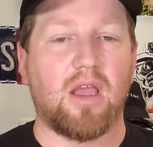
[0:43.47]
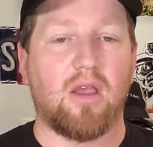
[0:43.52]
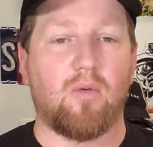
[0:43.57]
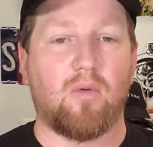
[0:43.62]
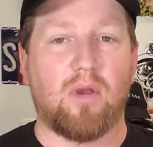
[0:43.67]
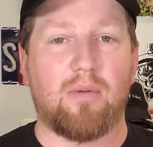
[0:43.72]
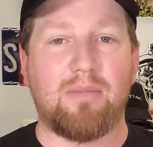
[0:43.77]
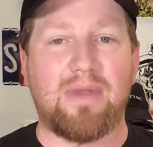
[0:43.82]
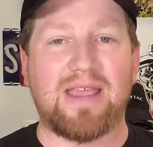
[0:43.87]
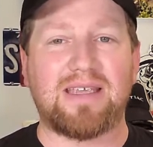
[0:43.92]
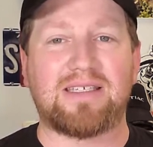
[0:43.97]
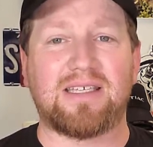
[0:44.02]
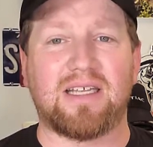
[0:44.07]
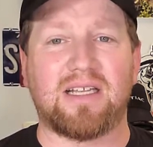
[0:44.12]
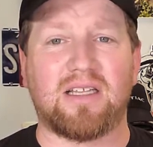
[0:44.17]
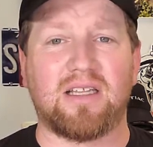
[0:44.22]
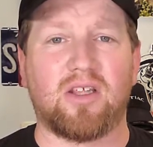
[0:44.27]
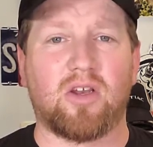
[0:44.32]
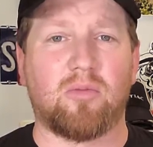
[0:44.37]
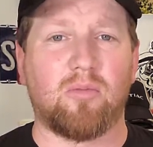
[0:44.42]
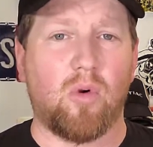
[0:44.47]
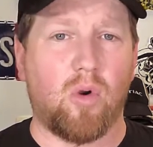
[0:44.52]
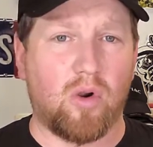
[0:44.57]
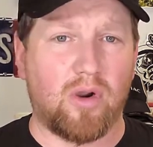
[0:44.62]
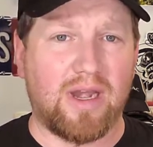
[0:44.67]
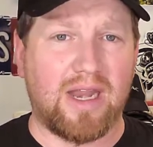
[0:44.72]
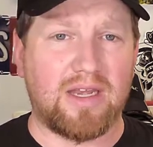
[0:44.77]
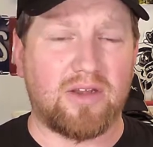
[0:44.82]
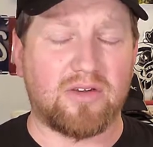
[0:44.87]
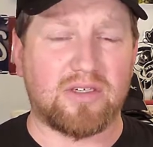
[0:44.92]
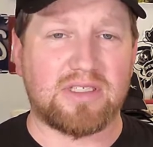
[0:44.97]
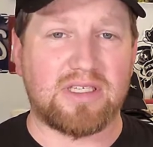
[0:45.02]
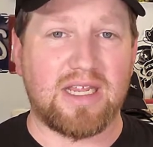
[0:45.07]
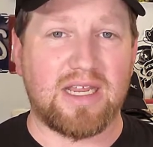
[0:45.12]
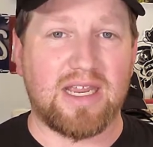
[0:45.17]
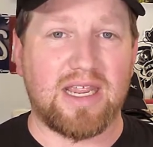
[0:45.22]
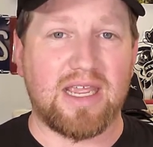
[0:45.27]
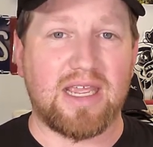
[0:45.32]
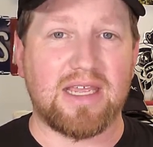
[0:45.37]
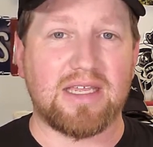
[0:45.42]
What makes it a little more
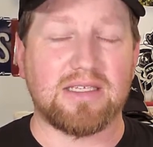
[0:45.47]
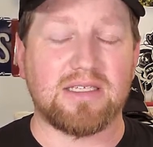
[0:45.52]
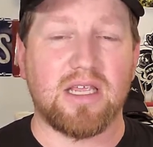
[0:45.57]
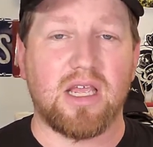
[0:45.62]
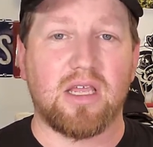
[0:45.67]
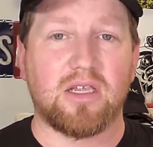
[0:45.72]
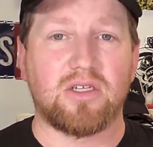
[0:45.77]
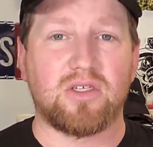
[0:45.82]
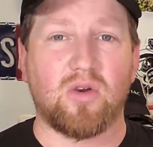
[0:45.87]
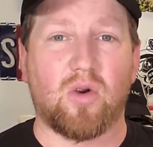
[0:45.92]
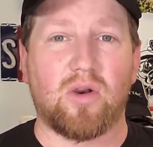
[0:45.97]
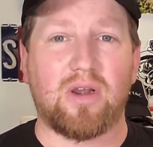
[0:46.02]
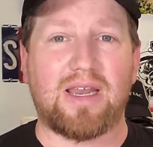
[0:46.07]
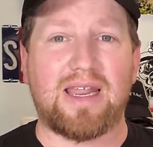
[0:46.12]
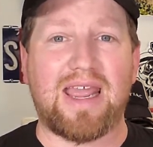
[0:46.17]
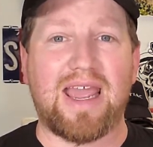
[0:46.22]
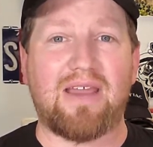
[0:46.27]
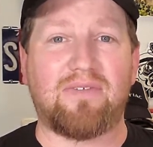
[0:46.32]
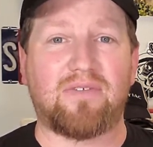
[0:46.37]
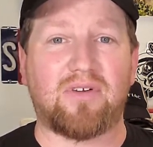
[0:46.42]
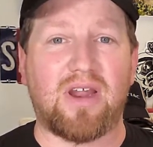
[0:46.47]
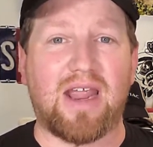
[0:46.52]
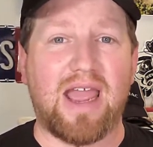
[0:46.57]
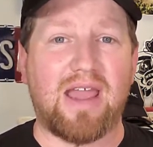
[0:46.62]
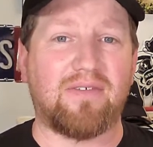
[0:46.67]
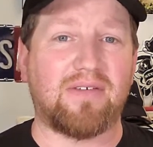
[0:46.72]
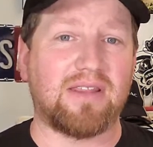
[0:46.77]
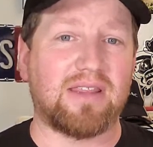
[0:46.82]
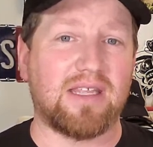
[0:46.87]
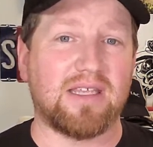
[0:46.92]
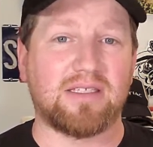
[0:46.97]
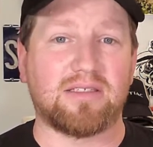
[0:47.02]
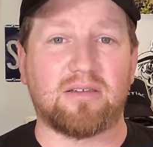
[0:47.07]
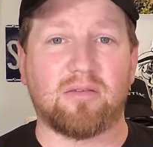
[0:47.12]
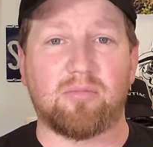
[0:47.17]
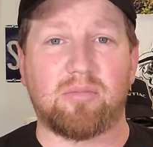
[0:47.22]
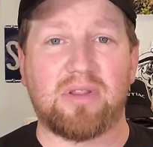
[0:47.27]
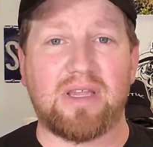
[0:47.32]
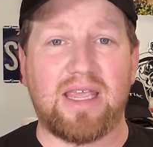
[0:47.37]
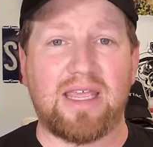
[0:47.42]
interesting is, shortly after having this
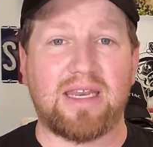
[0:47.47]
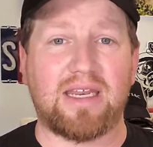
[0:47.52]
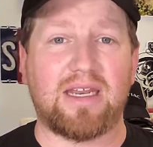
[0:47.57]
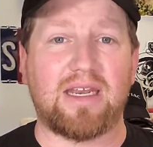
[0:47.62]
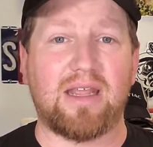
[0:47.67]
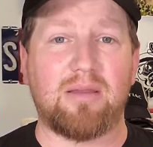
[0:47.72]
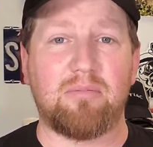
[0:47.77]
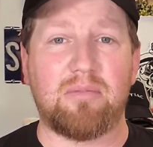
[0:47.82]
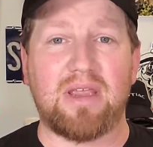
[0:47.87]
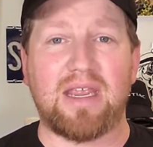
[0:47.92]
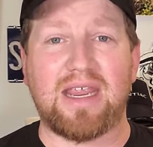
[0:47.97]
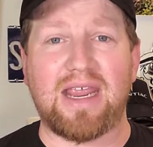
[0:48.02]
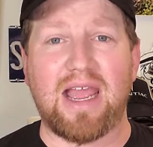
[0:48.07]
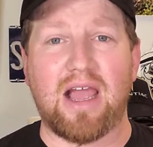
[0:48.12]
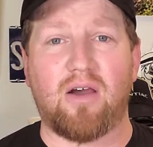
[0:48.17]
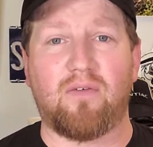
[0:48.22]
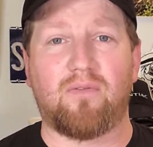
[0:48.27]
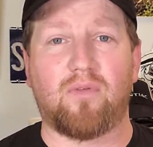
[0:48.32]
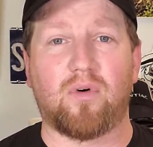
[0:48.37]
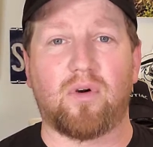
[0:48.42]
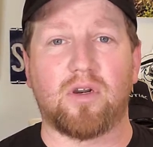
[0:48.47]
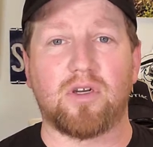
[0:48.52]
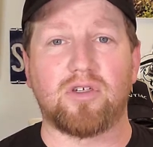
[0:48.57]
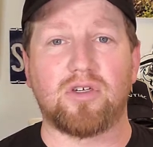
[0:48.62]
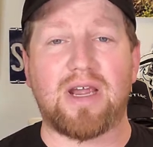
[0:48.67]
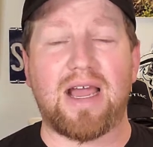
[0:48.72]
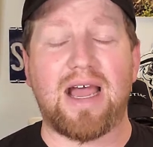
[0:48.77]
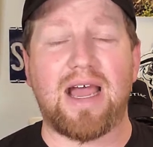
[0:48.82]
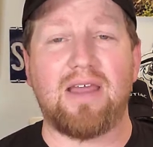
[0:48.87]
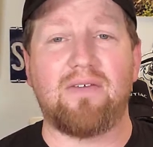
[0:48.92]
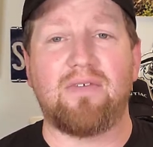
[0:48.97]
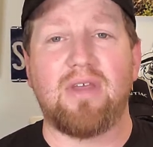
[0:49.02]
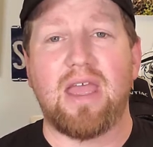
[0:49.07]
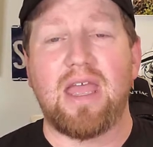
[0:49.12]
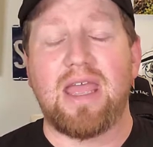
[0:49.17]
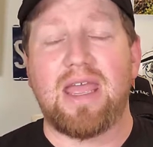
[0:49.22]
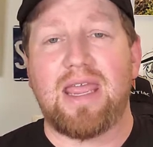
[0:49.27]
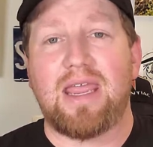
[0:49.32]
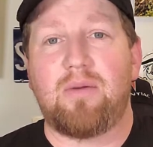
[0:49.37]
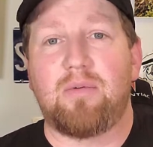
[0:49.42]
completed and being out for a drive,
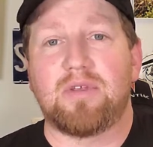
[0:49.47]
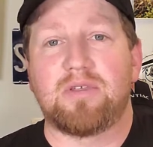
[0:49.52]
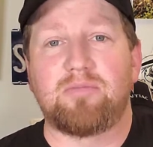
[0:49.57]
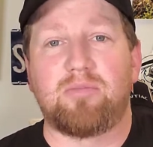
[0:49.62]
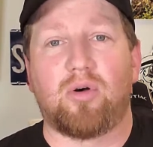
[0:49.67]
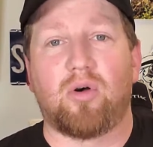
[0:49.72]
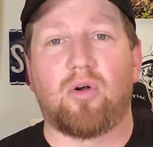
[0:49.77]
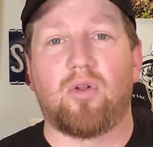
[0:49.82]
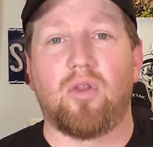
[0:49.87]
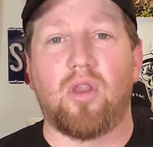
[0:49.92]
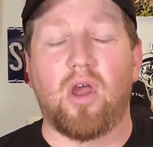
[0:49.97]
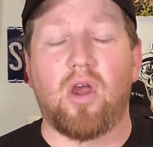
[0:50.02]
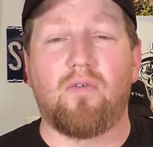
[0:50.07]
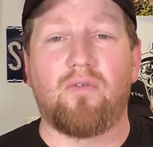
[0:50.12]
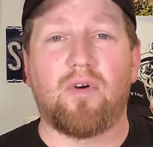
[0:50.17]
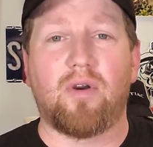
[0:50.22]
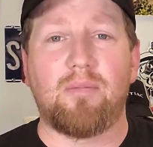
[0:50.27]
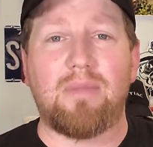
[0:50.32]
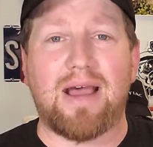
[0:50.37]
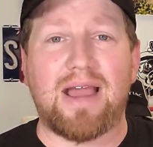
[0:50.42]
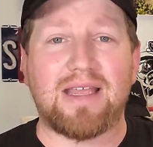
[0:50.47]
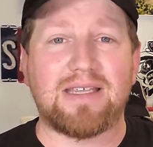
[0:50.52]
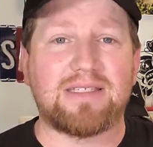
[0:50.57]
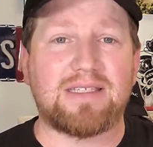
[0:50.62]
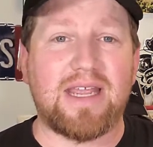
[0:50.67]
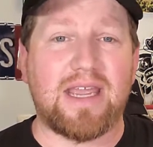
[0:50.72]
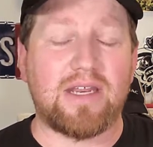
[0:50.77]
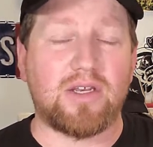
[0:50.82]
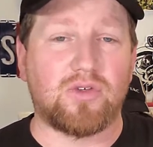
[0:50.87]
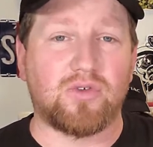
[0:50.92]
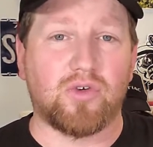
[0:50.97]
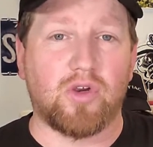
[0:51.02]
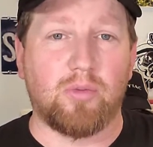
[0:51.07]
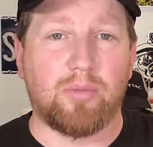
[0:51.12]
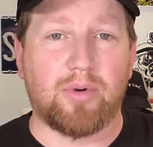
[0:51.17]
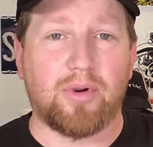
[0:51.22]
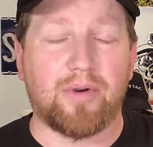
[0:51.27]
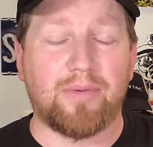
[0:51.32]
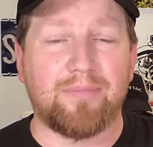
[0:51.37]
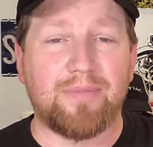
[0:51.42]
he was pulled over by a state
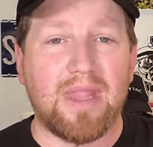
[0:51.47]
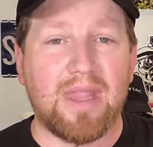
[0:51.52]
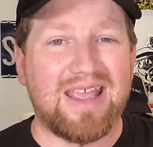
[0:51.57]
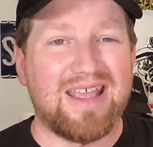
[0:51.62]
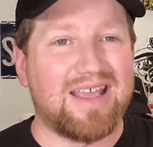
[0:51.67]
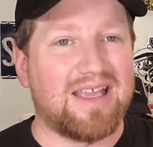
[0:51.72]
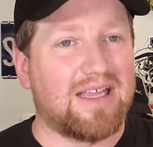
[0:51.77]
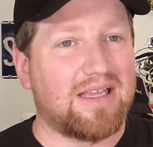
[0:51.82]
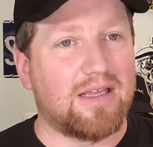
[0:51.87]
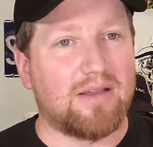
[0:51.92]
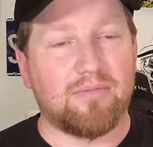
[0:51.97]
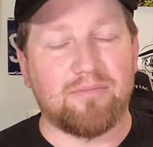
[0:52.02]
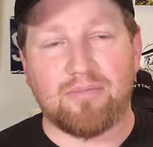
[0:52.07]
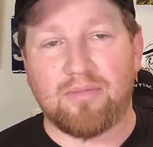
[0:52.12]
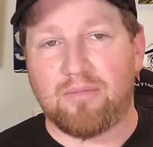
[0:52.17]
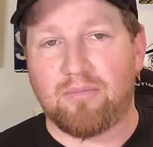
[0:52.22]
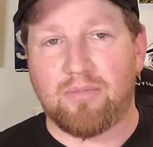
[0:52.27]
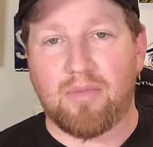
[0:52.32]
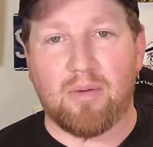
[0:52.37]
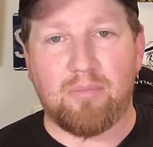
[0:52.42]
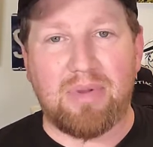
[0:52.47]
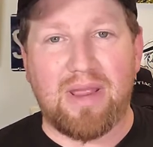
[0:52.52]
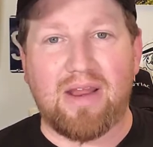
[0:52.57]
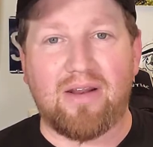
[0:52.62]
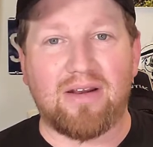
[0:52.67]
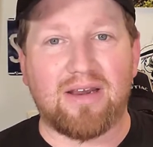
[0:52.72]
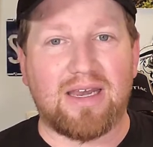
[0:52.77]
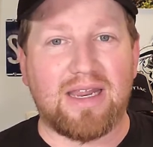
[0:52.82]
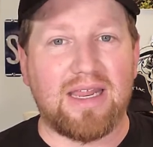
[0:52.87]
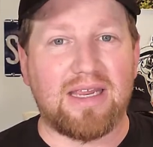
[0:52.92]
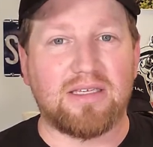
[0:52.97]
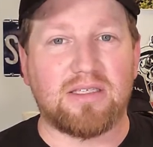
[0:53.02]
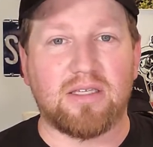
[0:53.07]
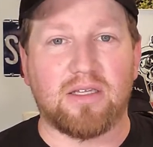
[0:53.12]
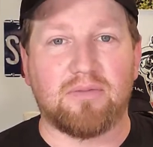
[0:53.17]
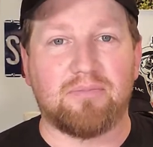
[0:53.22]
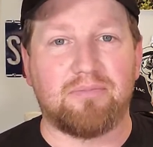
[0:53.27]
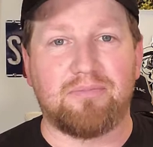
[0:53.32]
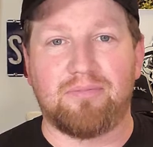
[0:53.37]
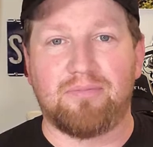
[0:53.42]
trooper, apparently
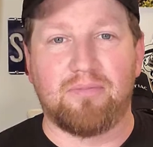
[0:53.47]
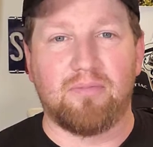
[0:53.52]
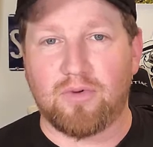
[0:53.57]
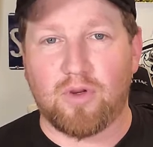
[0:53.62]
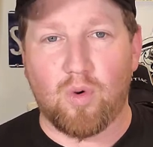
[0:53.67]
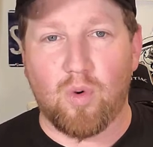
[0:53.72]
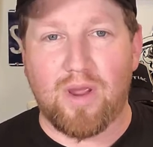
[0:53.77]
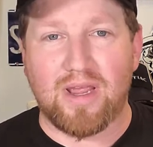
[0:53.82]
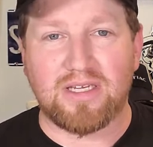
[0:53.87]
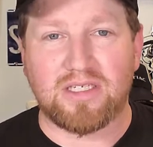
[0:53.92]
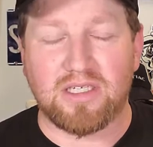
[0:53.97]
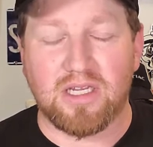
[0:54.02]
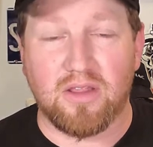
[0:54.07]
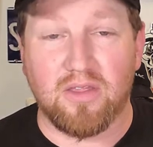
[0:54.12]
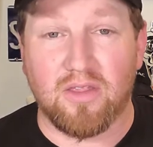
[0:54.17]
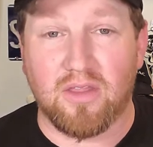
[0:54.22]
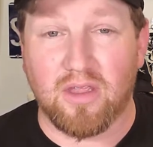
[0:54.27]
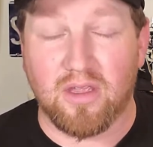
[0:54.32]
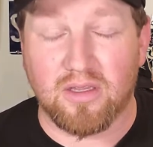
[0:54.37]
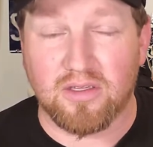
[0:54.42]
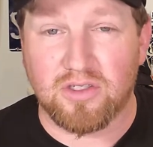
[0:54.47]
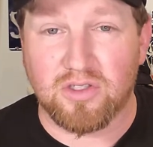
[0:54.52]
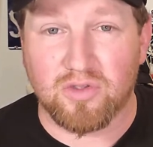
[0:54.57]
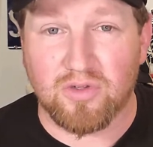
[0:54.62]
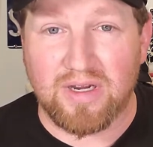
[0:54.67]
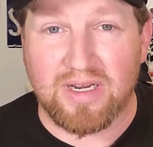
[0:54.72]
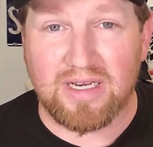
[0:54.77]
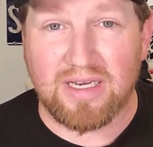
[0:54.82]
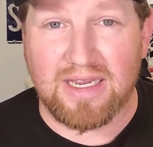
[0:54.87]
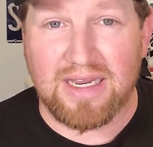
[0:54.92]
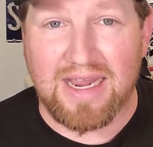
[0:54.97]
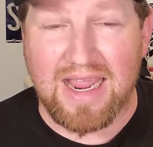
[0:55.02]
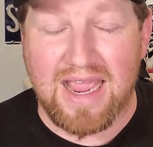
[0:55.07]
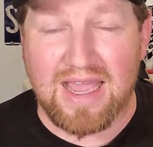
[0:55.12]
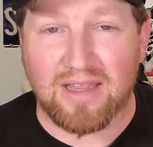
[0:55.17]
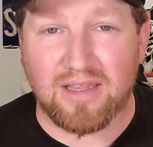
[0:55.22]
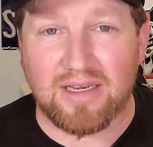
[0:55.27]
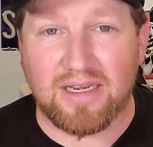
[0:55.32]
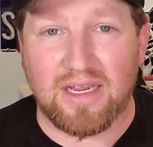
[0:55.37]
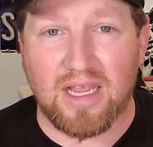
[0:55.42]
to question the street
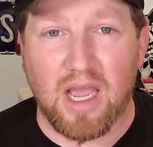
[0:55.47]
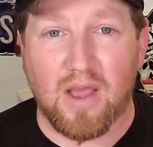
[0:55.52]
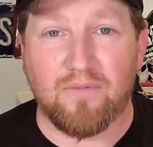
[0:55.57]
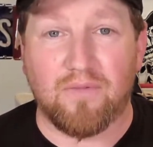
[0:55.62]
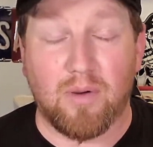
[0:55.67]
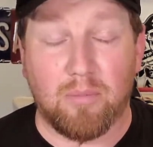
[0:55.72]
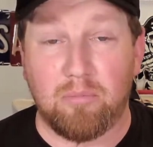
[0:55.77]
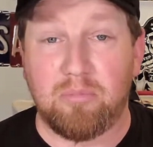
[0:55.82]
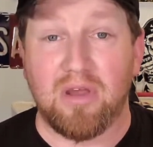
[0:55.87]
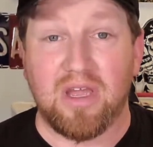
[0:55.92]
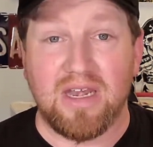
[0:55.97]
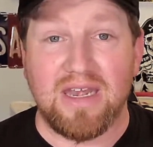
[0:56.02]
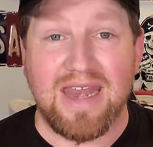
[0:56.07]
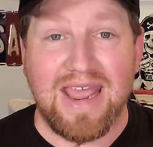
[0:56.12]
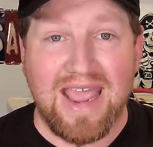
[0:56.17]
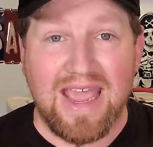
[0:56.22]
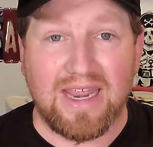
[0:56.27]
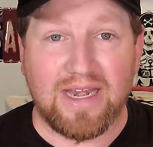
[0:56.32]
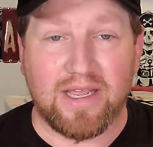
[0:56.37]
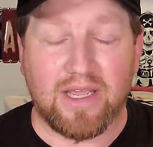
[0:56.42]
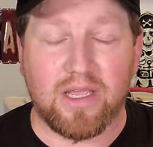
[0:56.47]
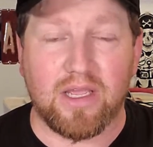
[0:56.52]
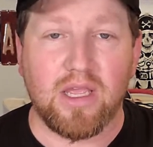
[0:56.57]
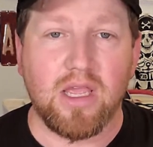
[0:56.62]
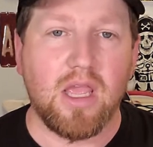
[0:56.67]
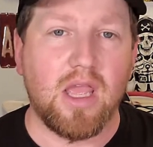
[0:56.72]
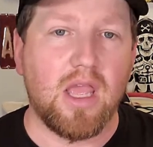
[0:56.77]
legality of a banana.